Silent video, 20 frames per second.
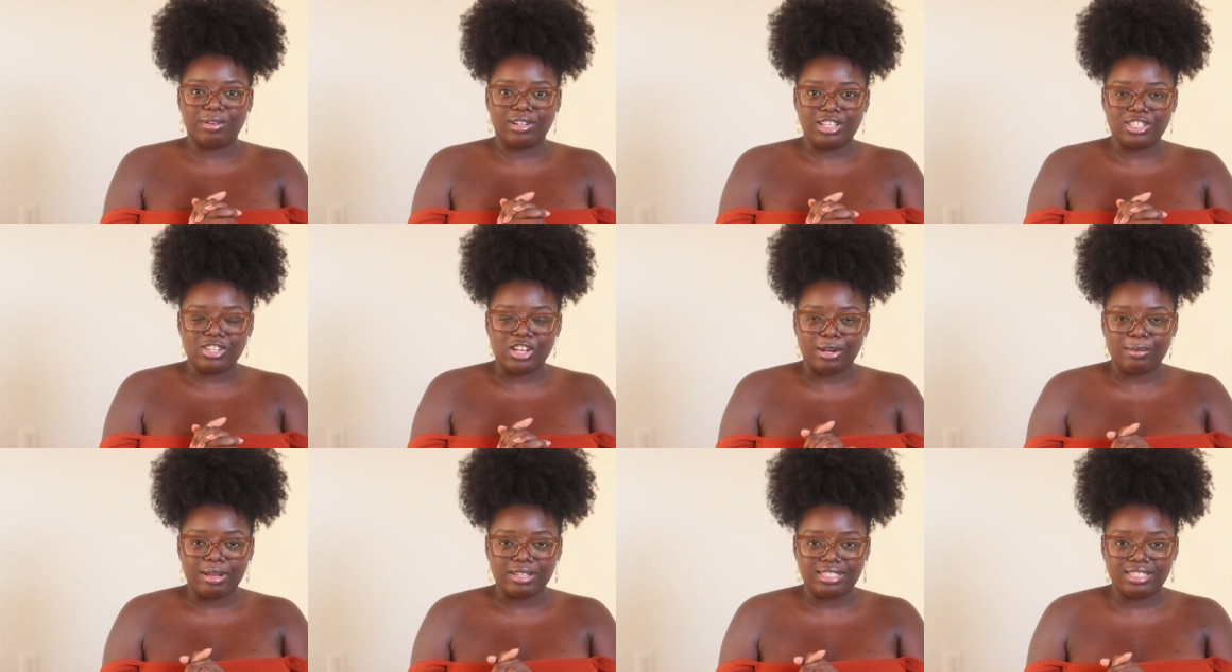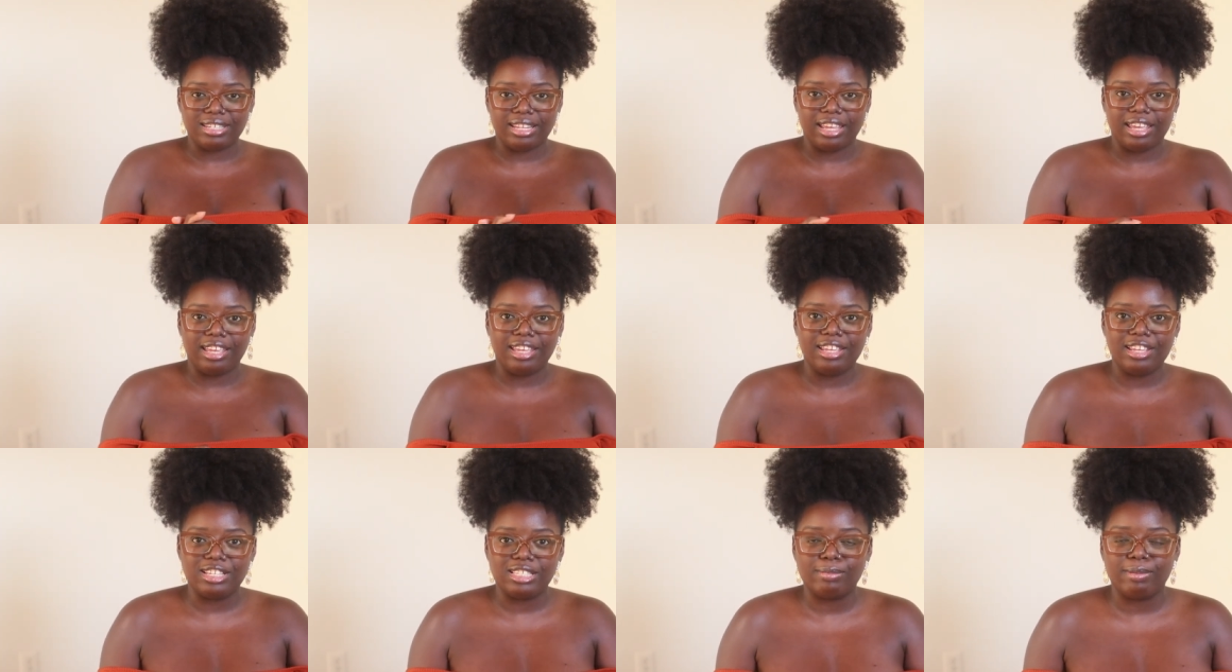I'm going to talk about
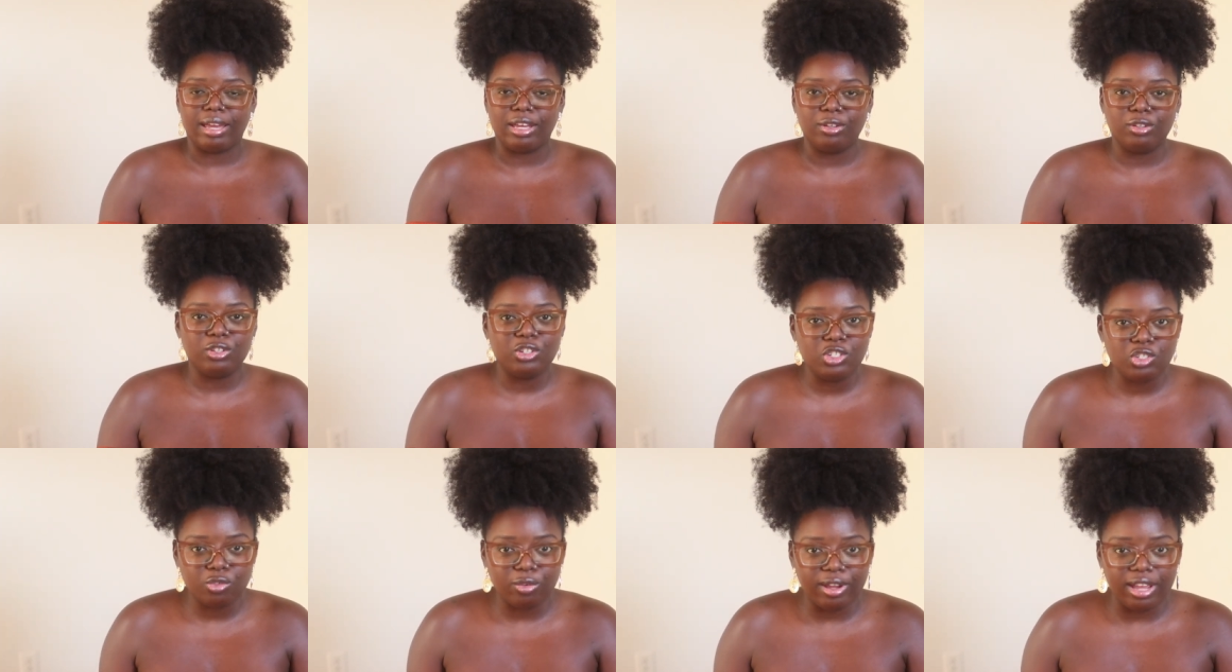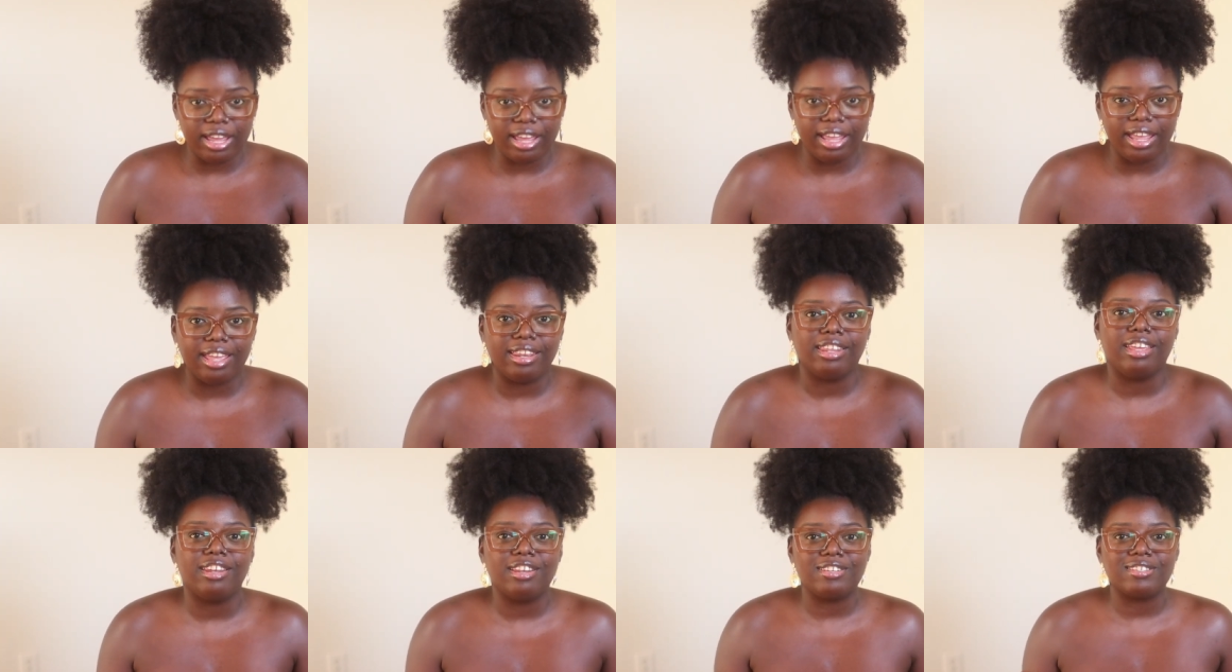today is by Outre,
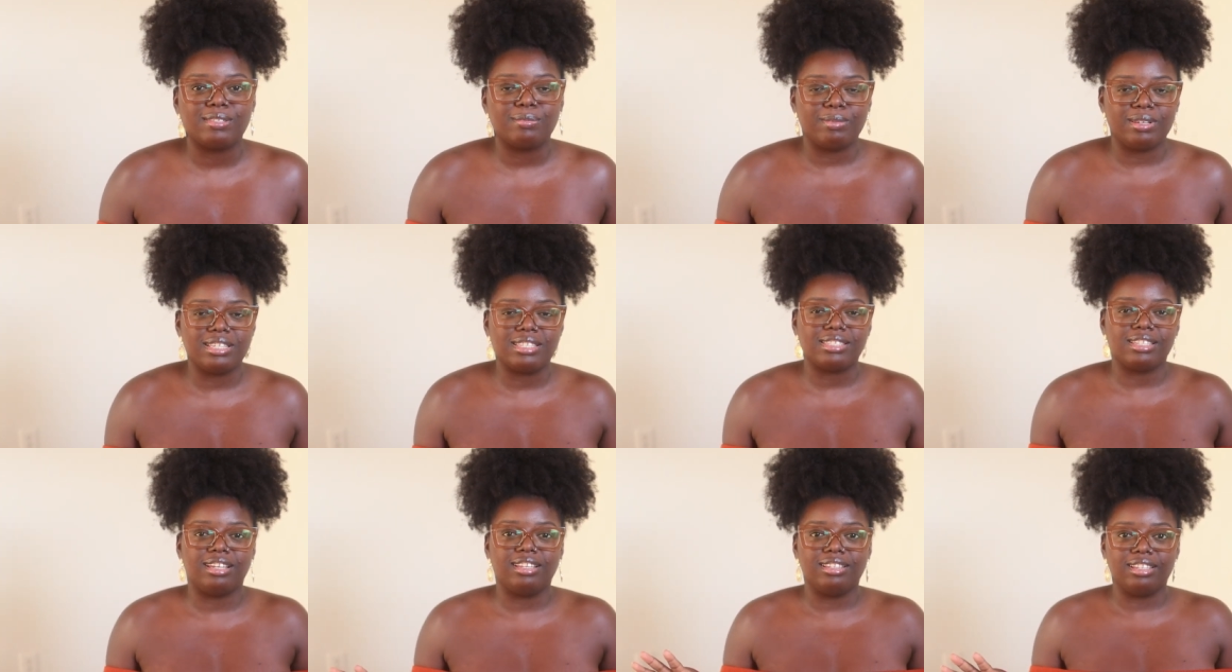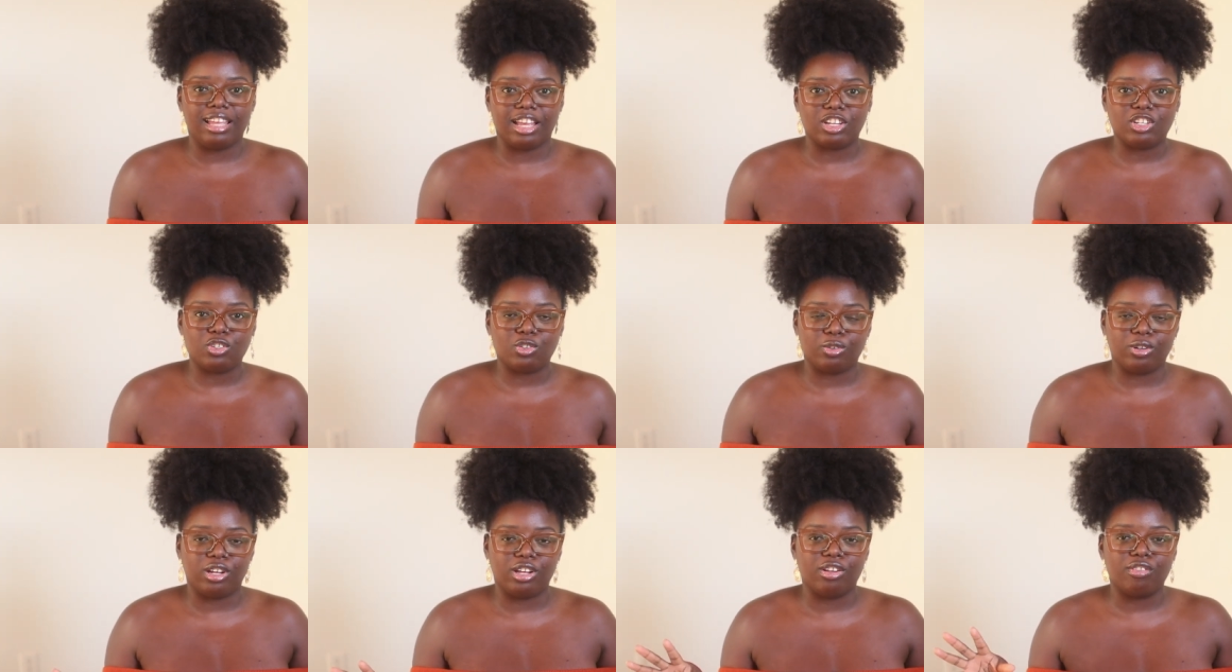and it is Miss
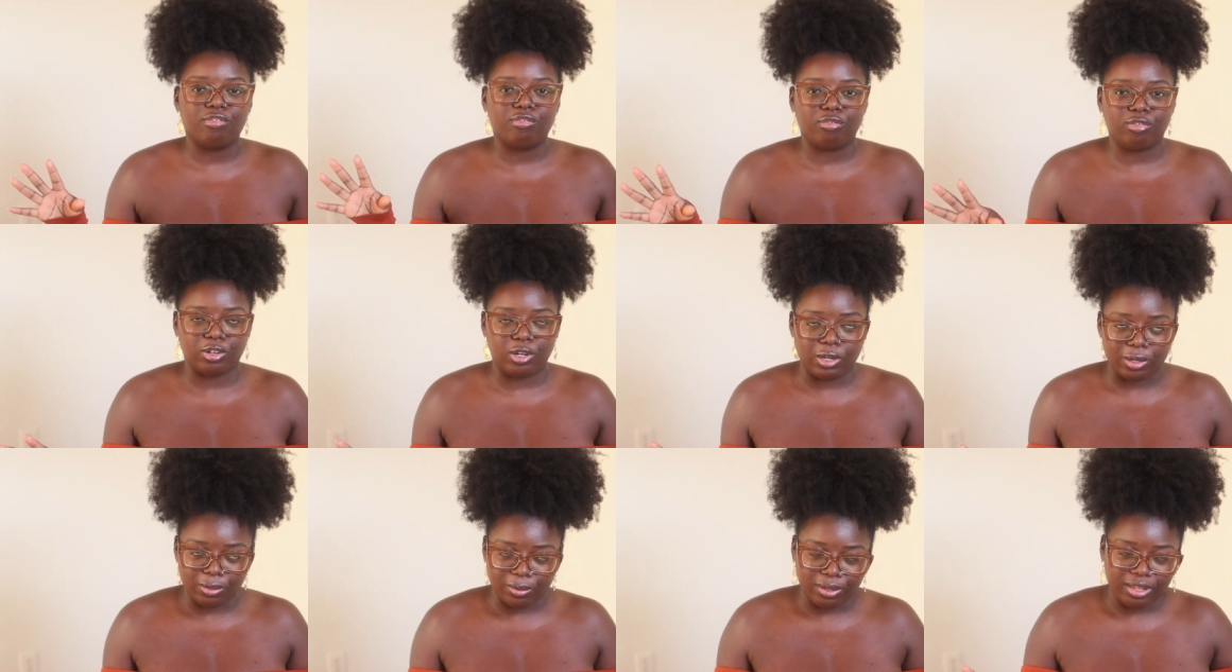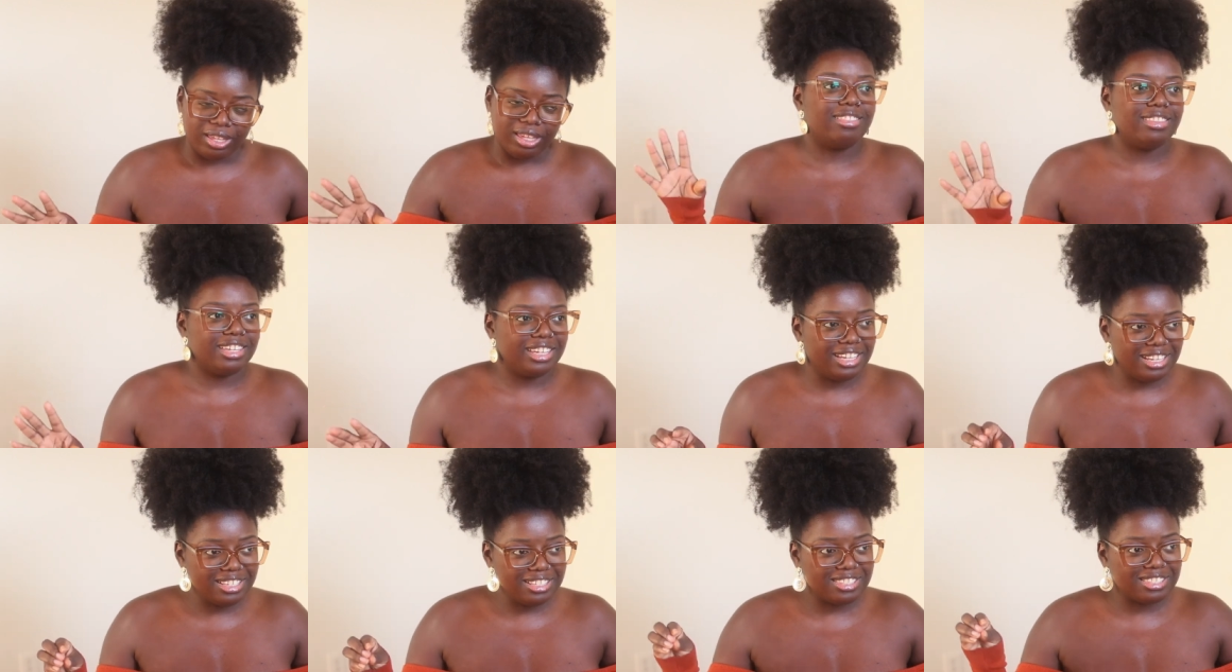Electra Fro.
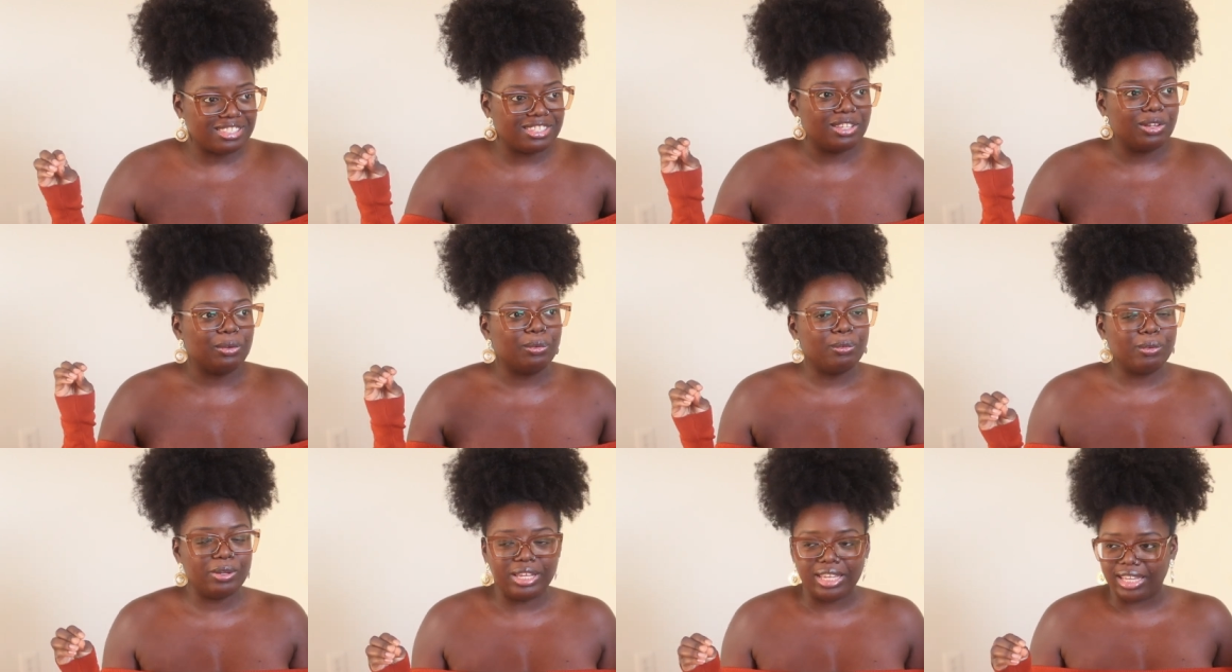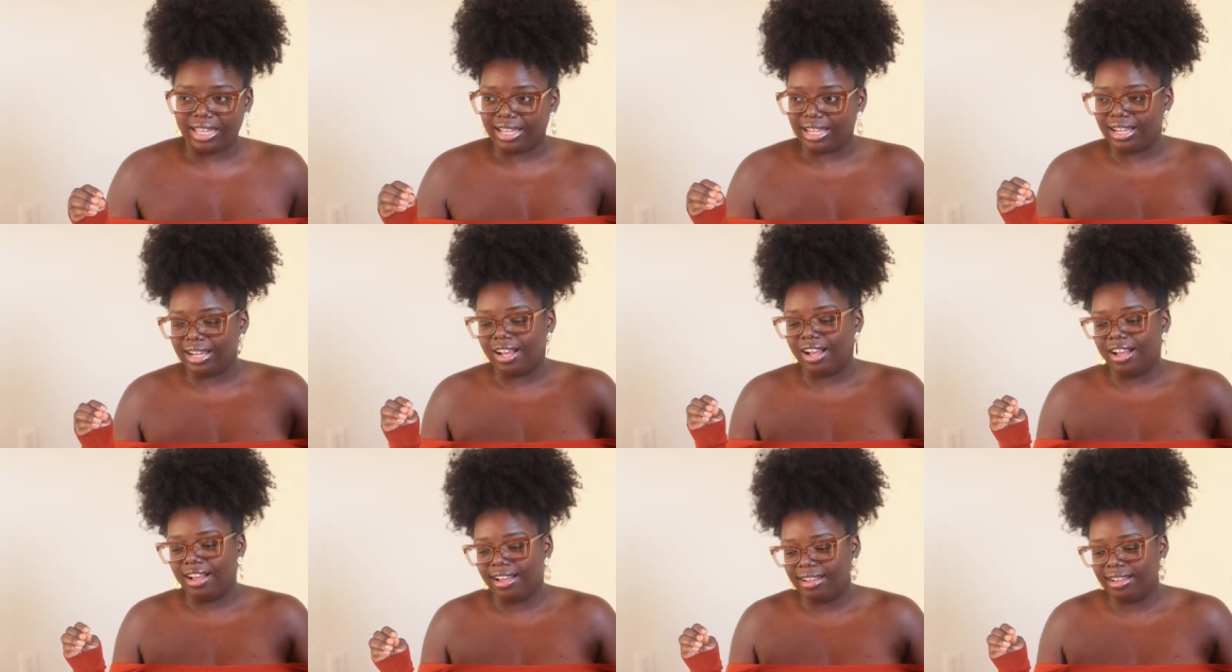This wig,